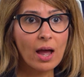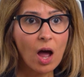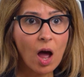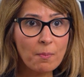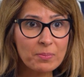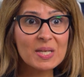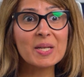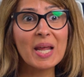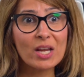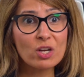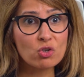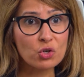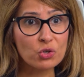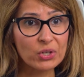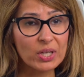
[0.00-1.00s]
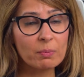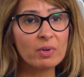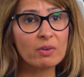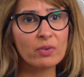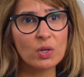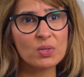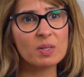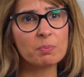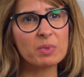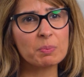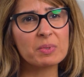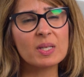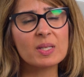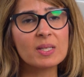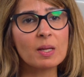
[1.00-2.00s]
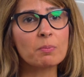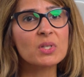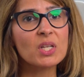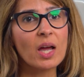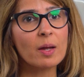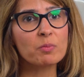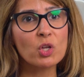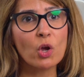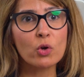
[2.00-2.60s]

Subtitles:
up-to-date treatment for those symptoms that sometimes